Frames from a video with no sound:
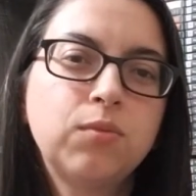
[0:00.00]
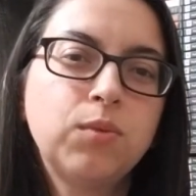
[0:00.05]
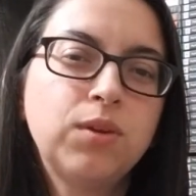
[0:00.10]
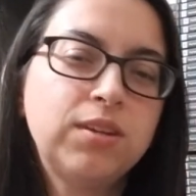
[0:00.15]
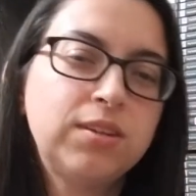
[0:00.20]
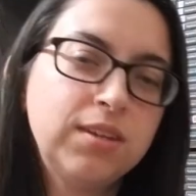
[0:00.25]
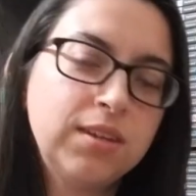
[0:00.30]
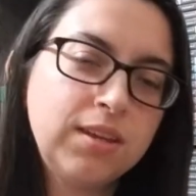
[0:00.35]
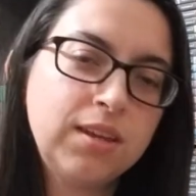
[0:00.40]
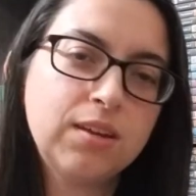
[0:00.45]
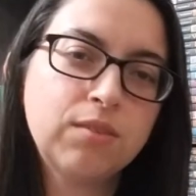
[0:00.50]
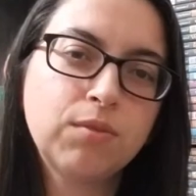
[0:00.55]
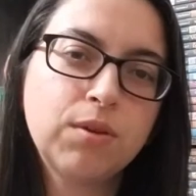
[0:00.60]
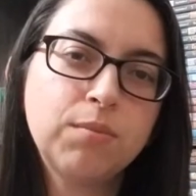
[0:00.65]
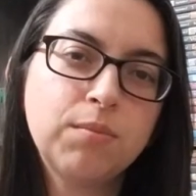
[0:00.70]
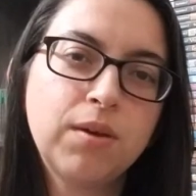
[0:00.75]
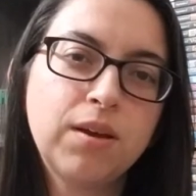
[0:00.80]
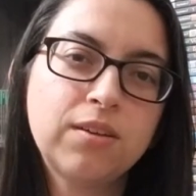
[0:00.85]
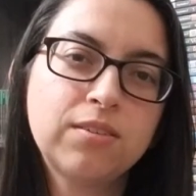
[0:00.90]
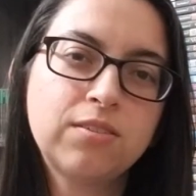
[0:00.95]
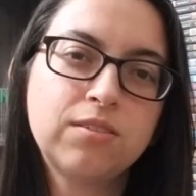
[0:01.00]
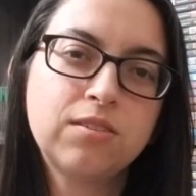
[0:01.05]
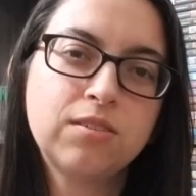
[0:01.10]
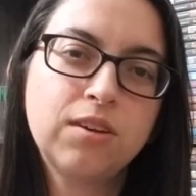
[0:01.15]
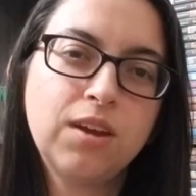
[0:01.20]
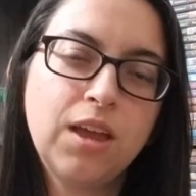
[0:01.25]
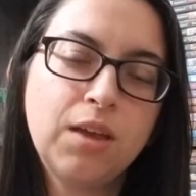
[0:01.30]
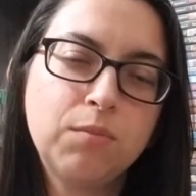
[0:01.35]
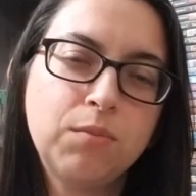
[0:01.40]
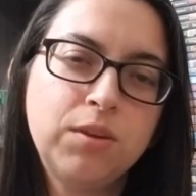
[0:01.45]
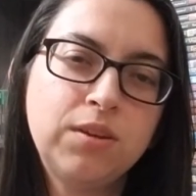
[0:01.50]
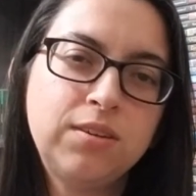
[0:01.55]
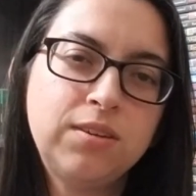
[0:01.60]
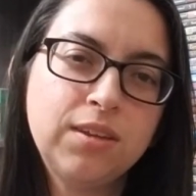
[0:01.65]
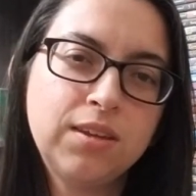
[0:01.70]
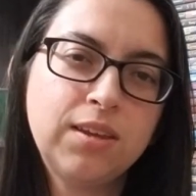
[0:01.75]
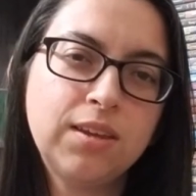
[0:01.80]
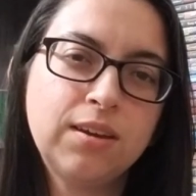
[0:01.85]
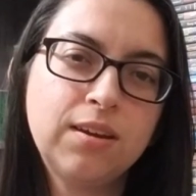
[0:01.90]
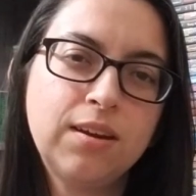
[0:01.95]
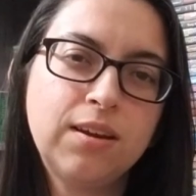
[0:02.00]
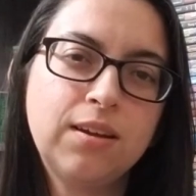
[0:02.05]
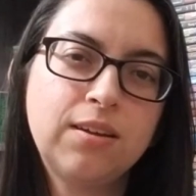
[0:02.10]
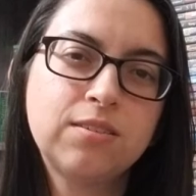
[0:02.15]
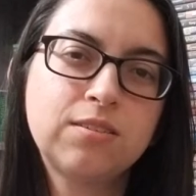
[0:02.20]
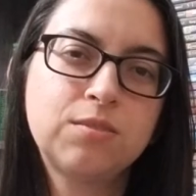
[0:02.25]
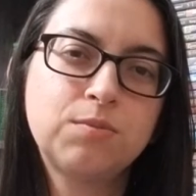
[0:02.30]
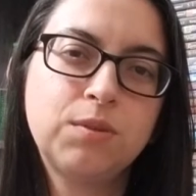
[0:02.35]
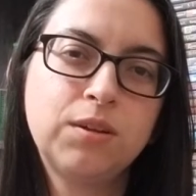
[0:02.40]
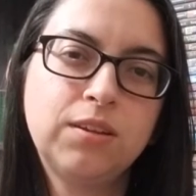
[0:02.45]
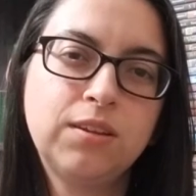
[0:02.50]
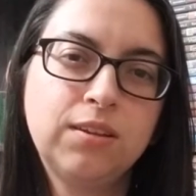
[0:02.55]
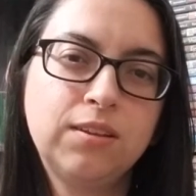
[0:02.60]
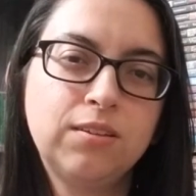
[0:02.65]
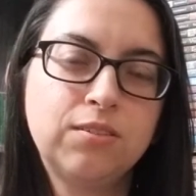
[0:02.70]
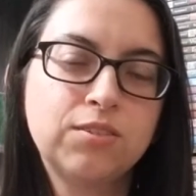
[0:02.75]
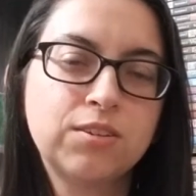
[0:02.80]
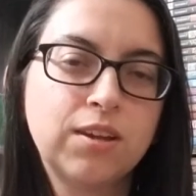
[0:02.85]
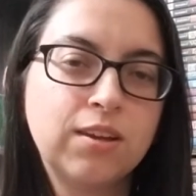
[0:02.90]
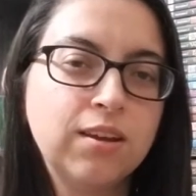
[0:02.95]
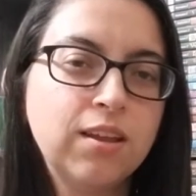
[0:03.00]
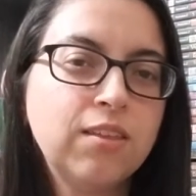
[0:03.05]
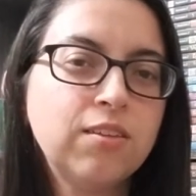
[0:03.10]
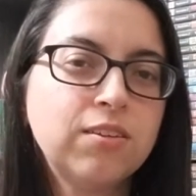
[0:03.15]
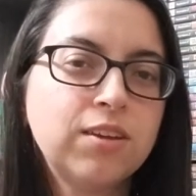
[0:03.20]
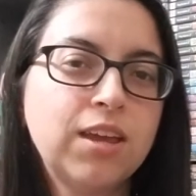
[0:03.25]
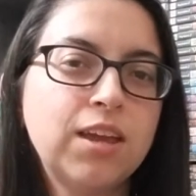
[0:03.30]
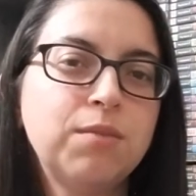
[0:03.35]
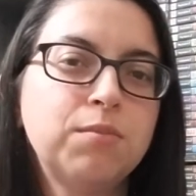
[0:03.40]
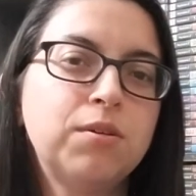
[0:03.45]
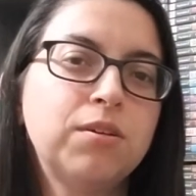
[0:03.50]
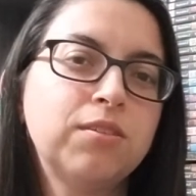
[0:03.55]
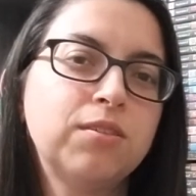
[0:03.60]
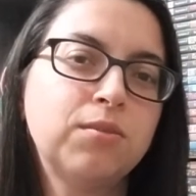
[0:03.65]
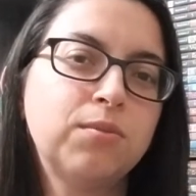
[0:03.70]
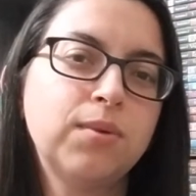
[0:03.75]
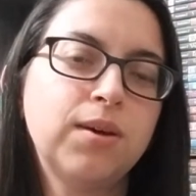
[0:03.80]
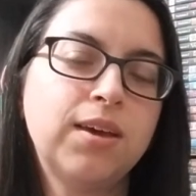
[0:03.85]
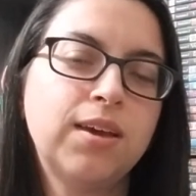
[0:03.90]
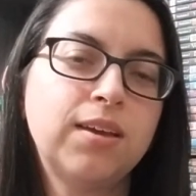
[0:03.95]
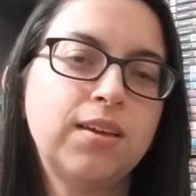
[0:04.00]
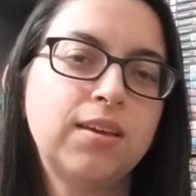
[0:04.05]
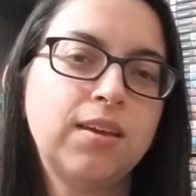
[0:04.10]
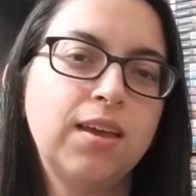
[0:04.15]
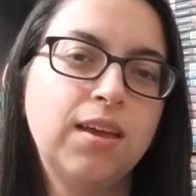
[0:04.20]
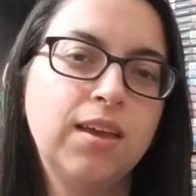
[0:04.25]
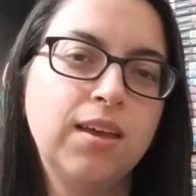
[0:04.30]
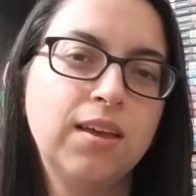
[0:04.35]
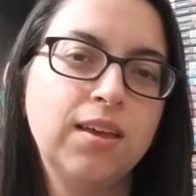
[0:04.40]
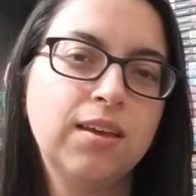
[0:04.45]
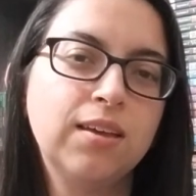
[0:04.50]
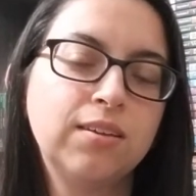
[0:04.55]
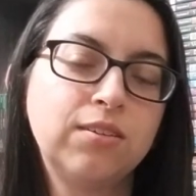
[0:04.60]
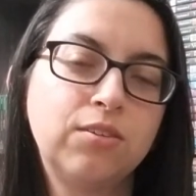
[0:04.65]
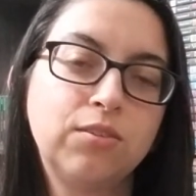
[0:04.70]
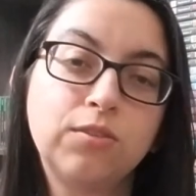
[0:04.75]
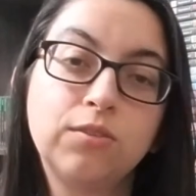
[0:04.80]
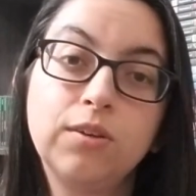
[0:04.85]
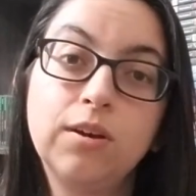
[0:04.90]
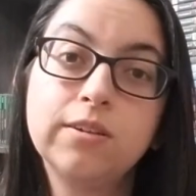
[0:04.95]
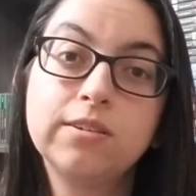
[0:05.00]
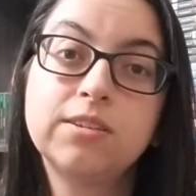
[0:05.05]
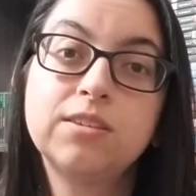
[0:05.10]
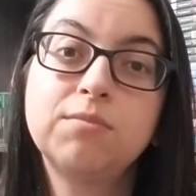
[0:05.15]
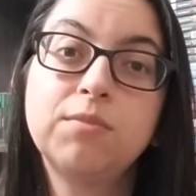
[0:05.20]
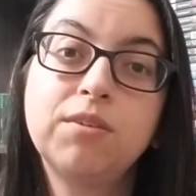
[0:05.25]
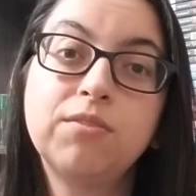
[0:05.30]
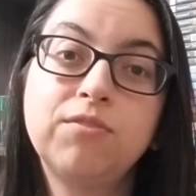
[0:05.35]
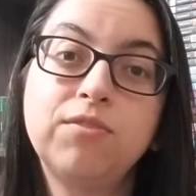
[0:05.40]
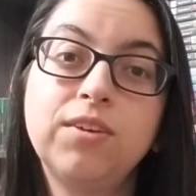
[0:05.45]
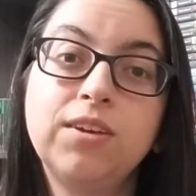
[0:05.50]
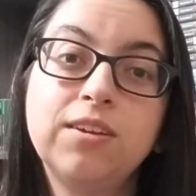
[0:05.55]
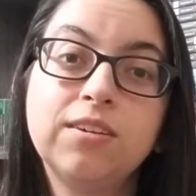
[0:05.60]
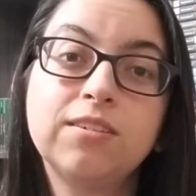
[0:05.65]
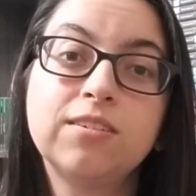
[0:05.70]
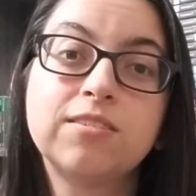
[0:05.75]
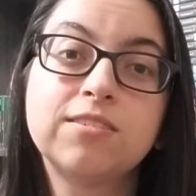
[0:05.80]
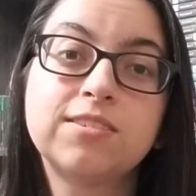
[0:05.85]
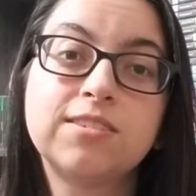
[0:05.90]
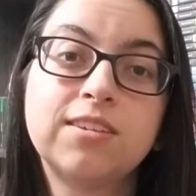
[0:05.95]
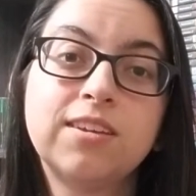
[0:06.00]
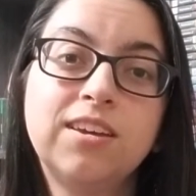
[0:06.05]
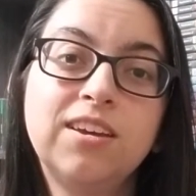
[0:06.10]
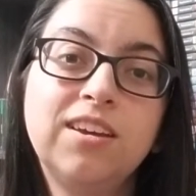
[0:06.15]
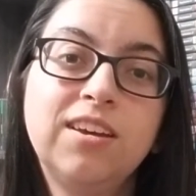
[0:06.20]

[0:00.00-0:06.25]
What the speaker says: We did get a remaster, and we did get an announcement that there's another game on the way, and crossing my fingers